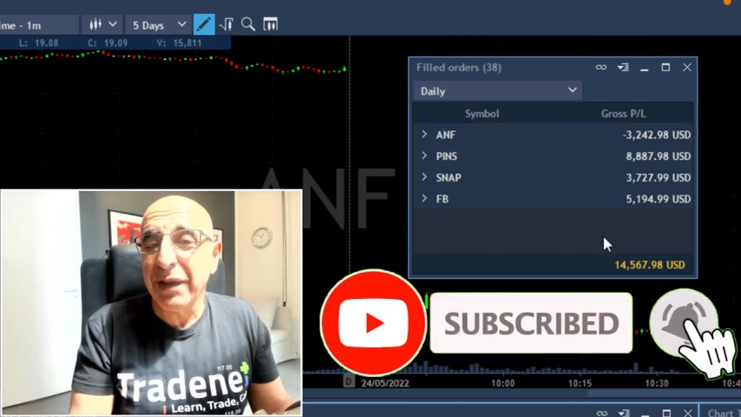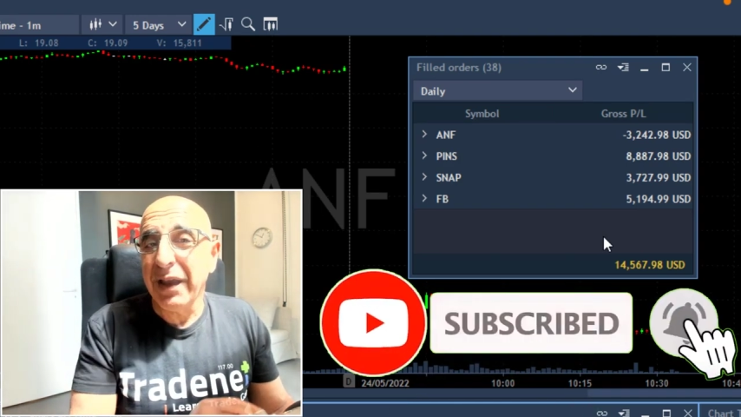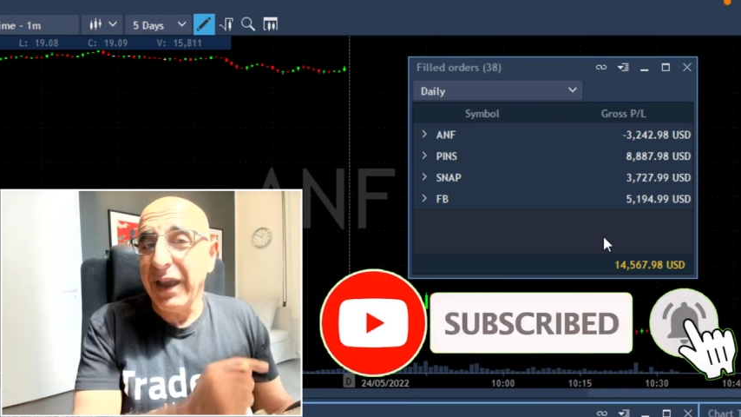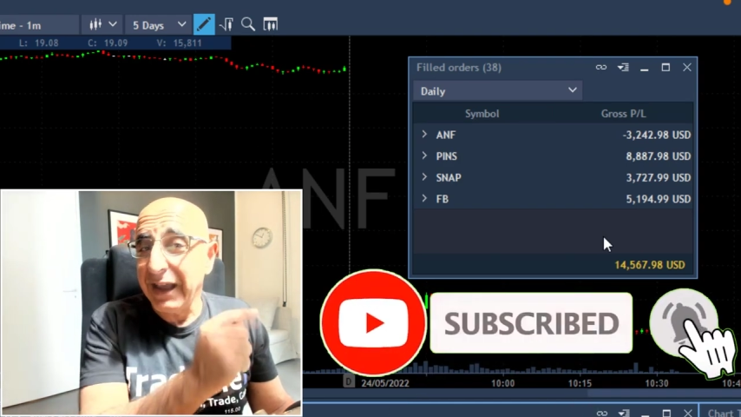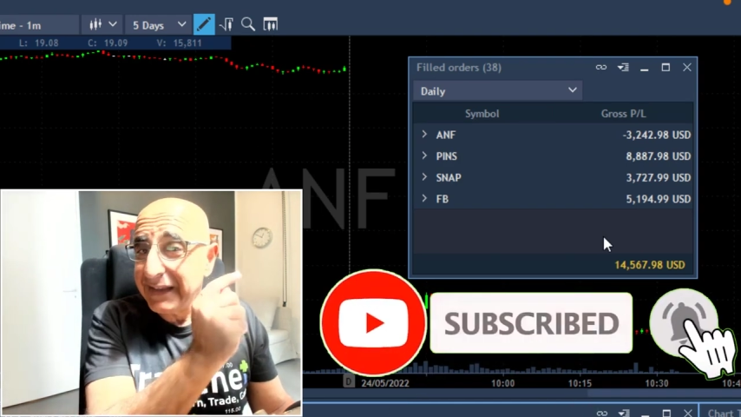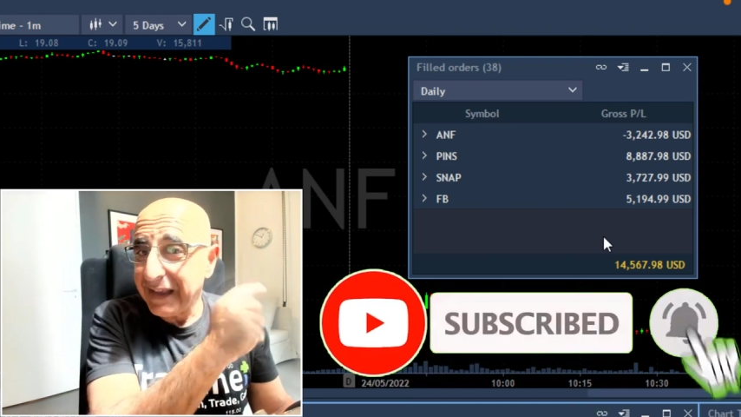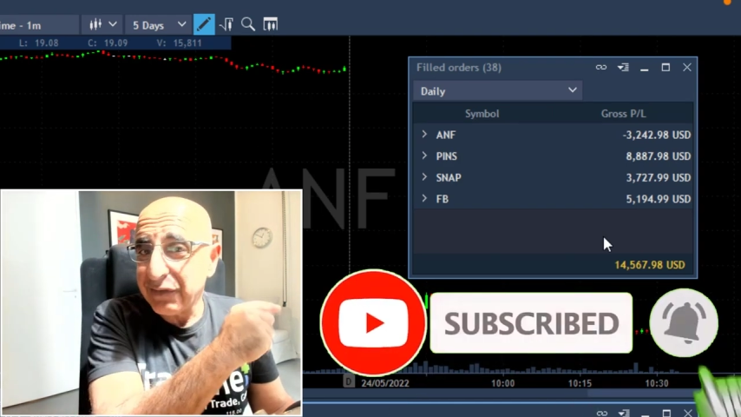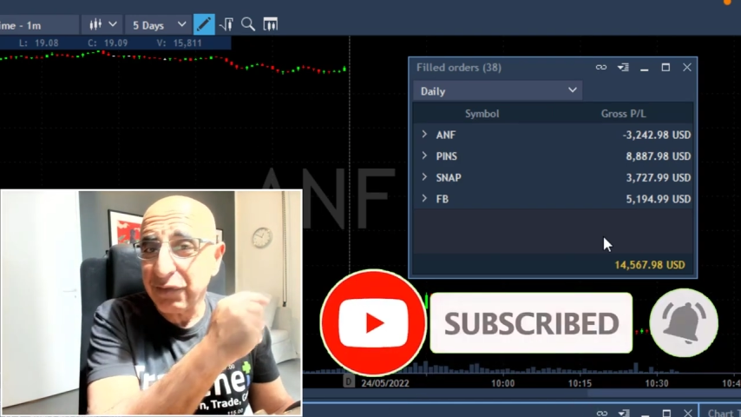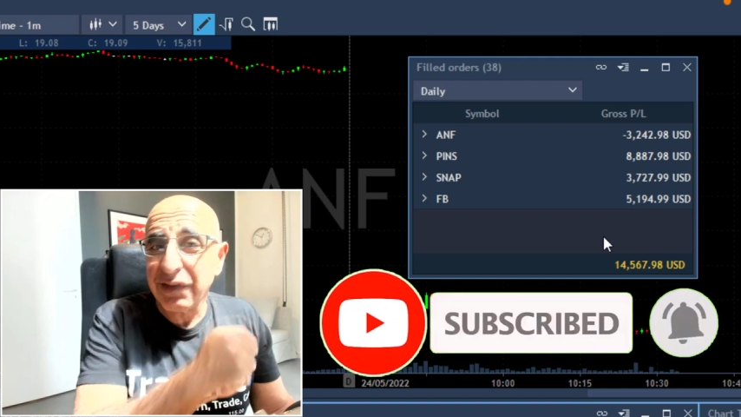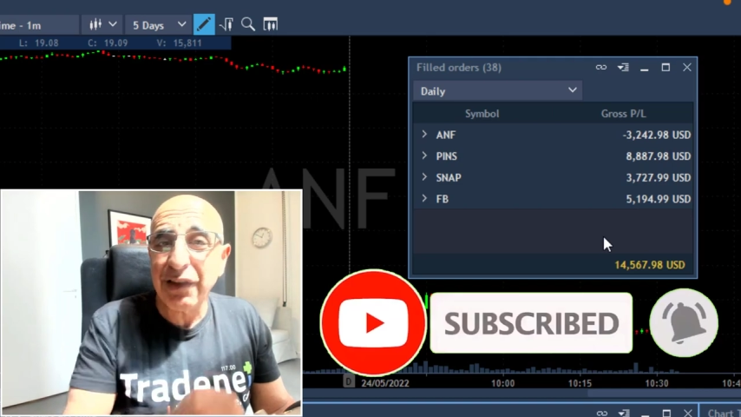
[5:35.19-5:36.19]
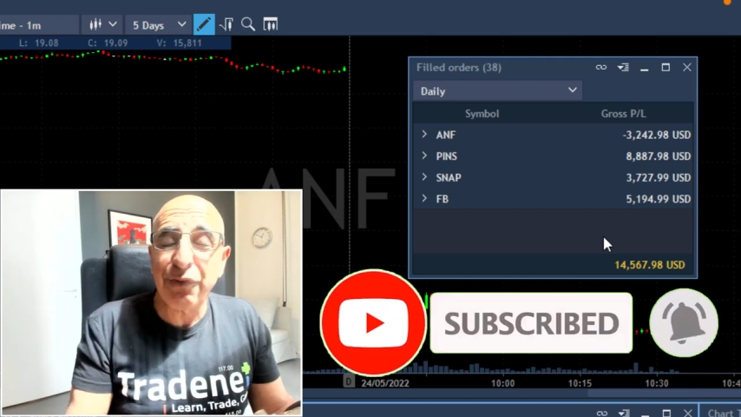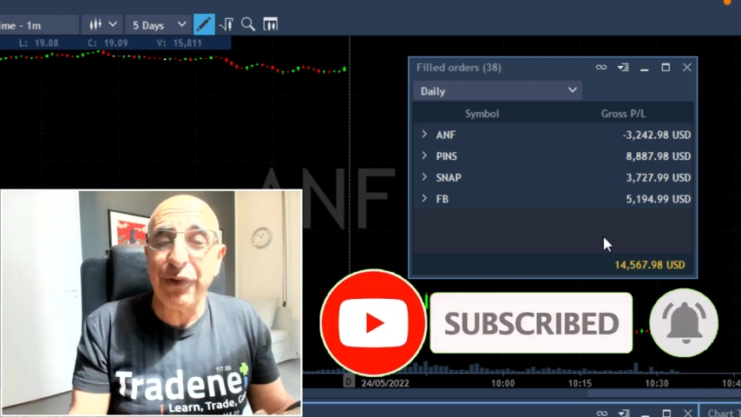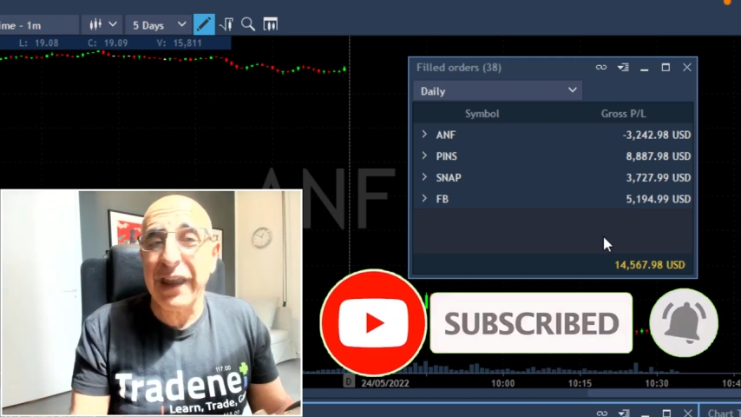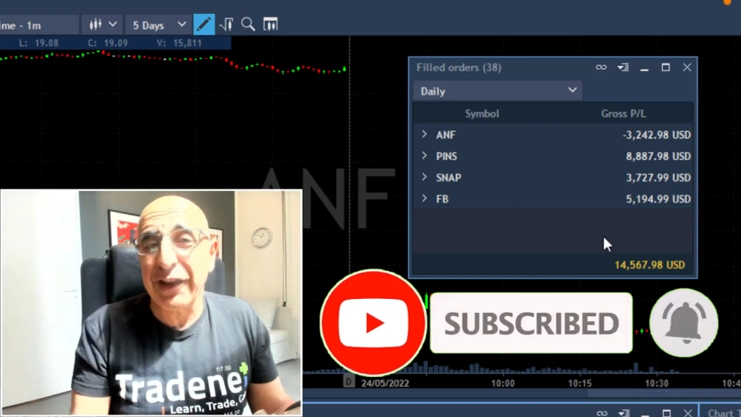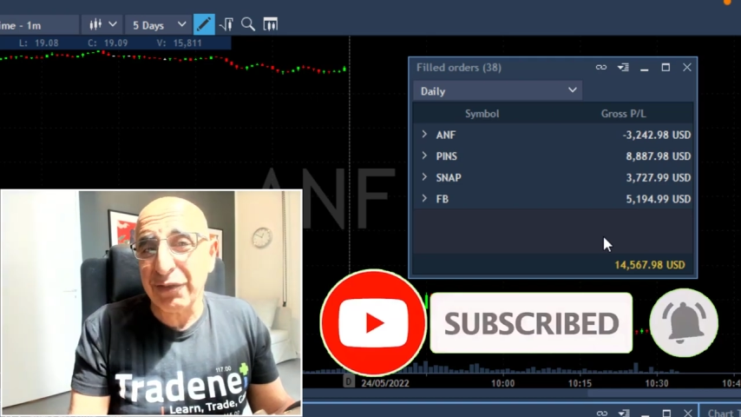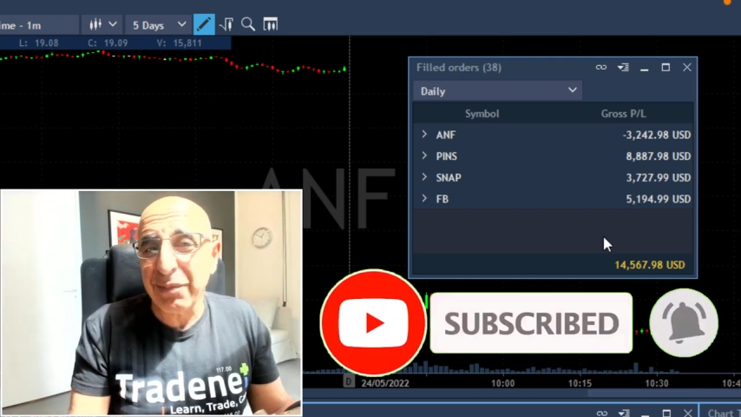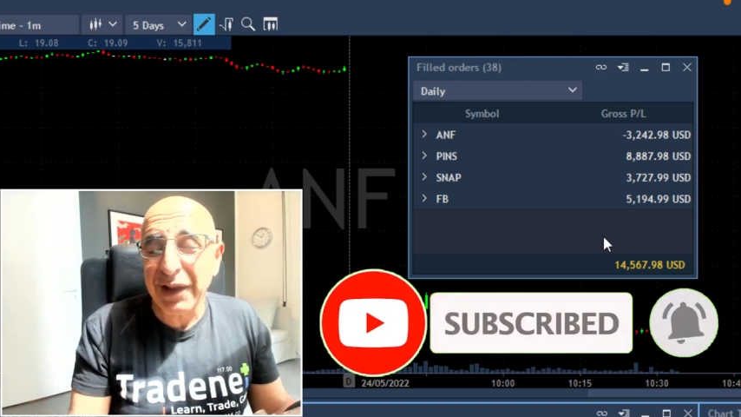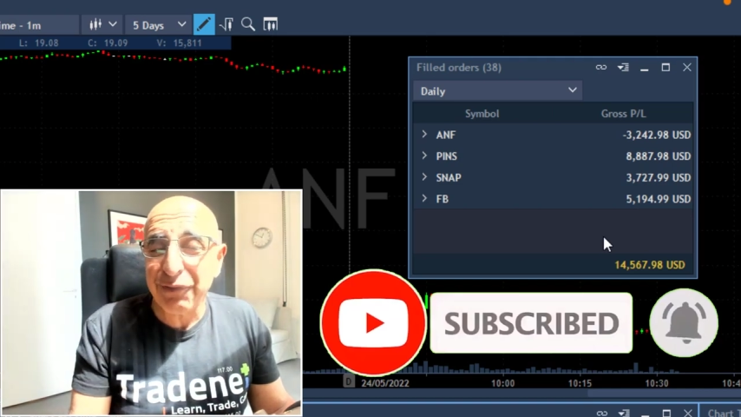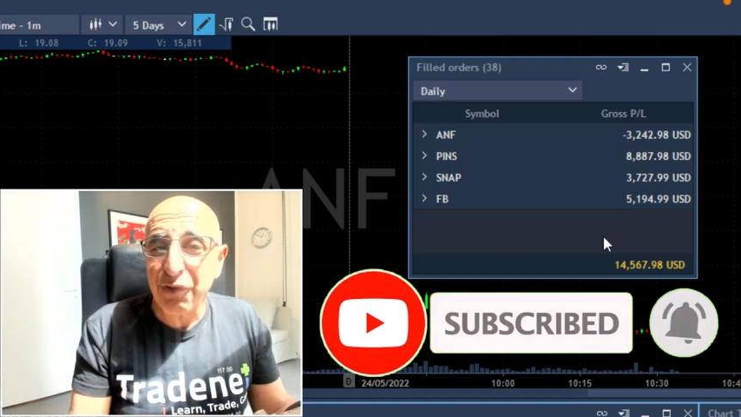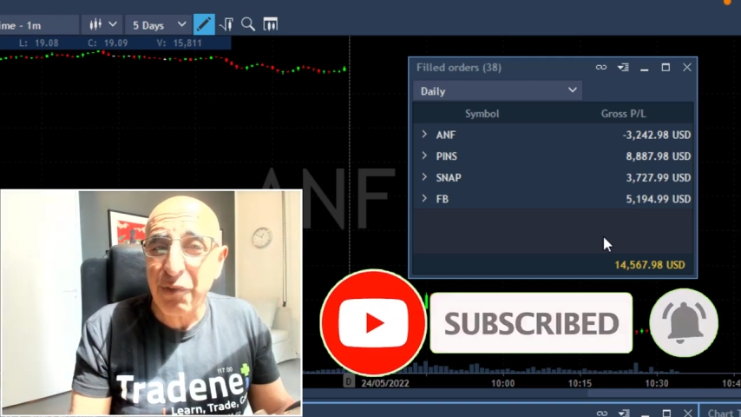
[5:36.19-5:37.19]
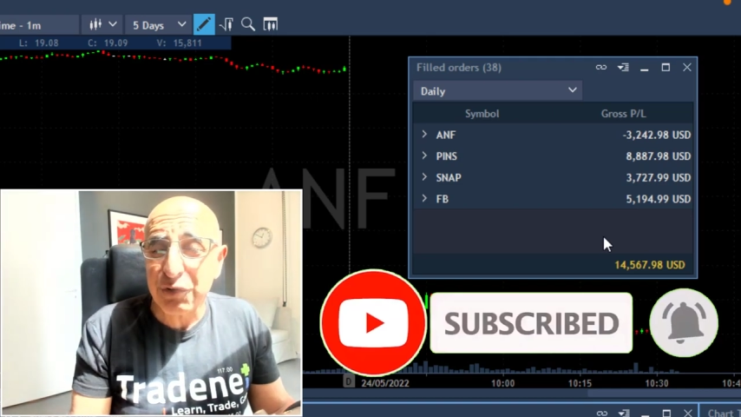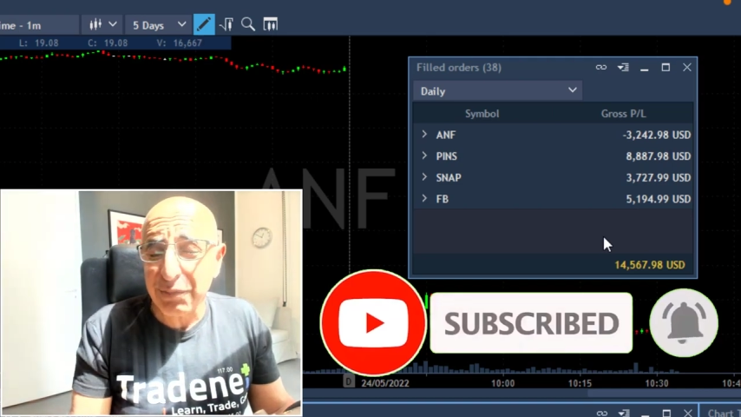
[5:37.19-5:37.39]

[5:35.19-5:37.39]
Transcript: and hit on the notification bell if you want to